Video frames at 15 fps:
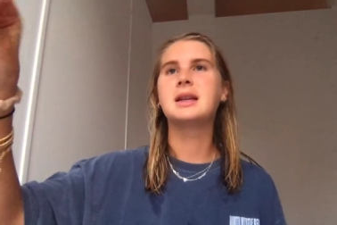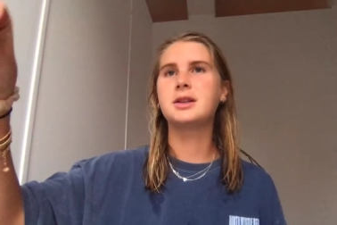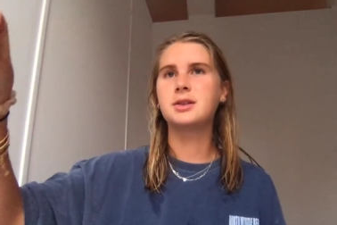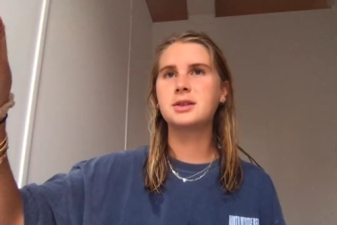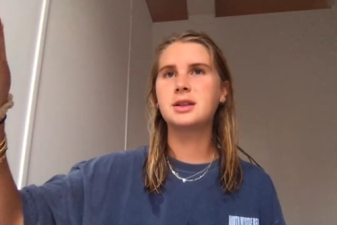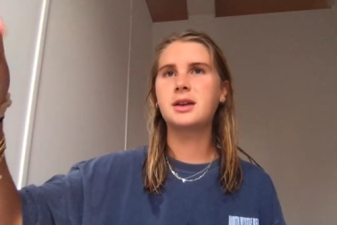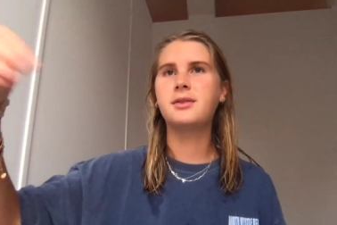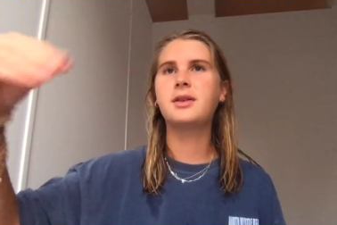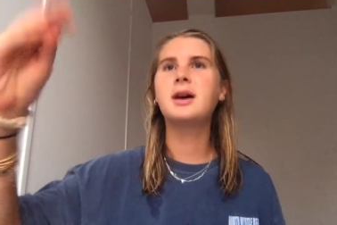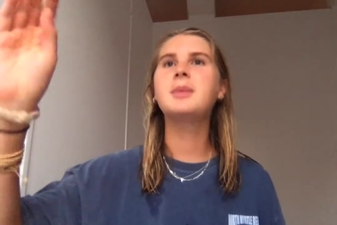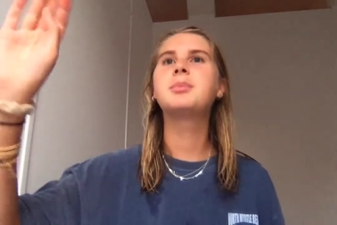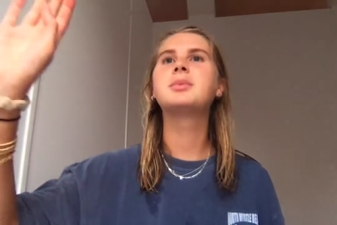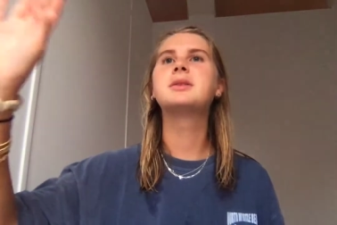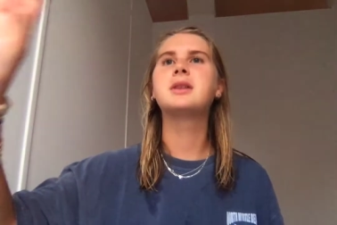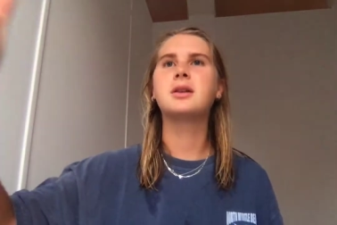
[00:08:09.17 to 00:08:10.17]
yourself
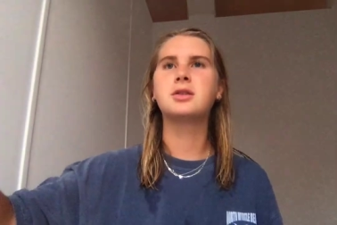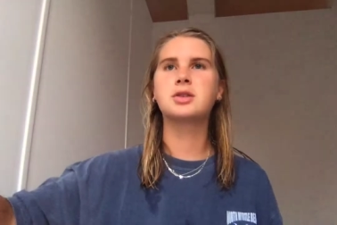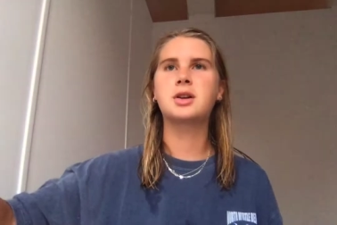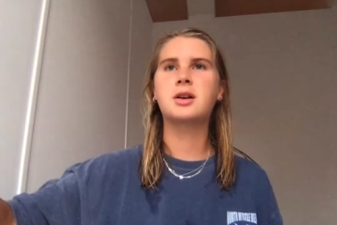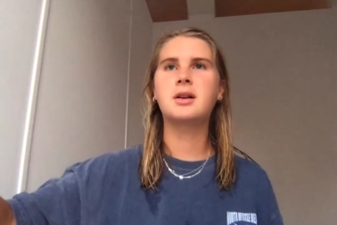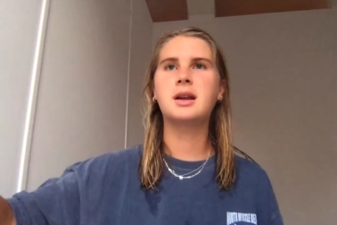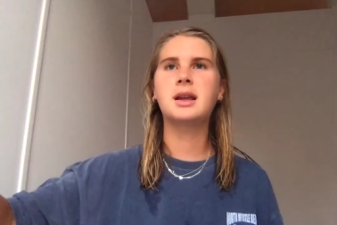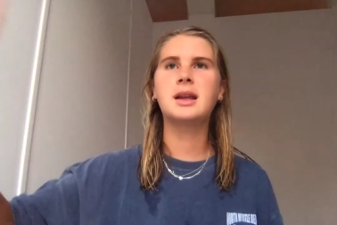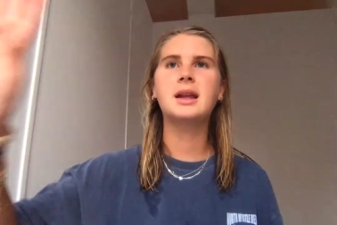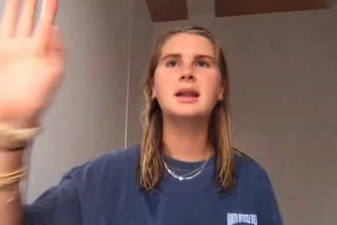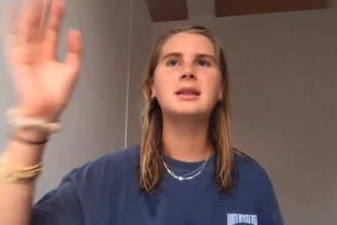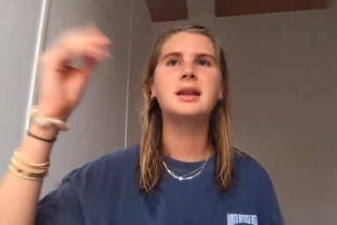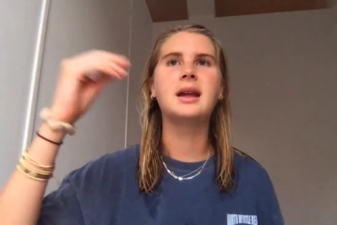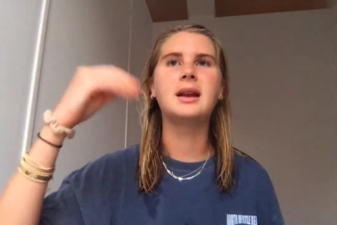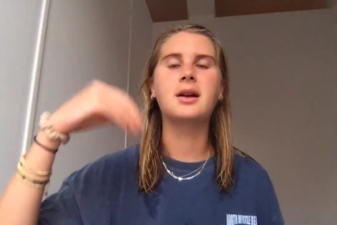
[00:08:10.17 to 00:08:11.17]
up, start drawing,
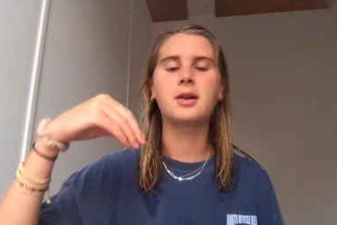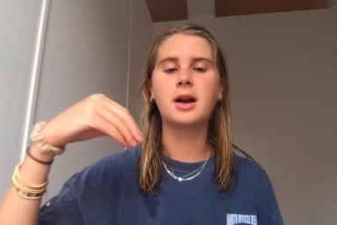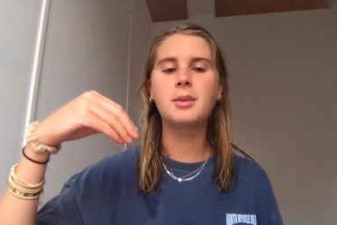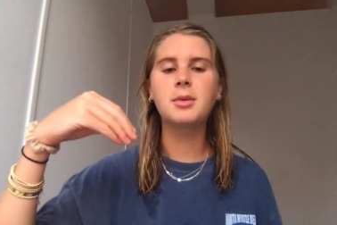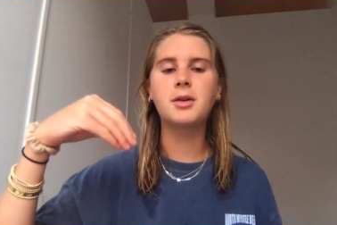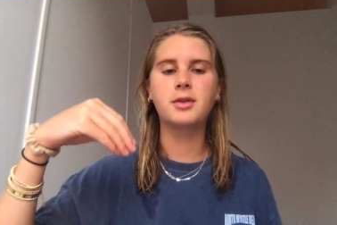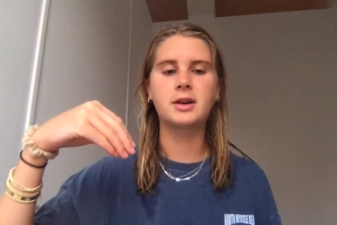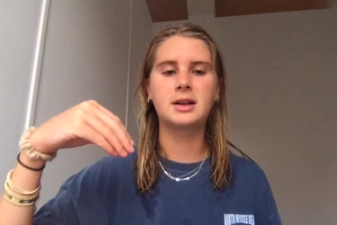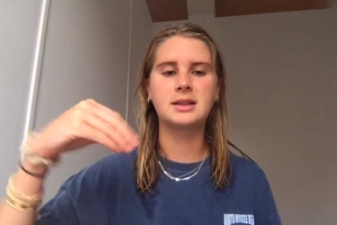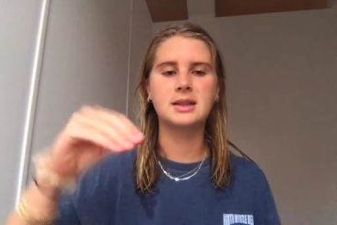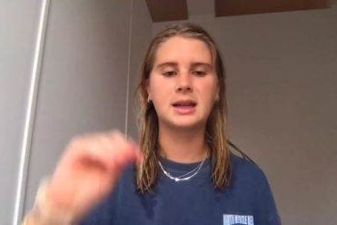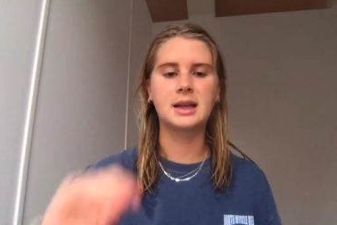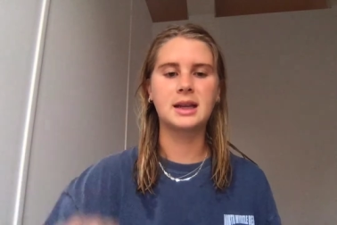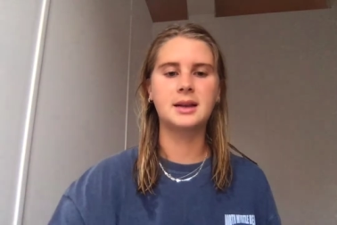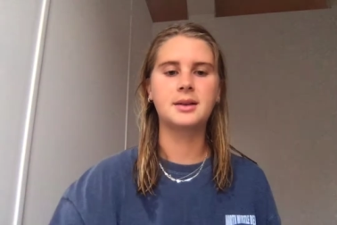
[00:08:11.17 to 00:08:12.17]
and then I'll come over in a
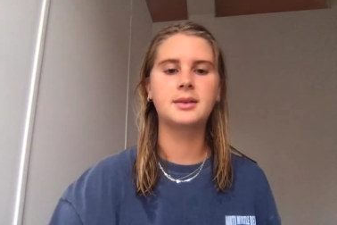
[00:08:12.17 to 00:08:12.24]
second.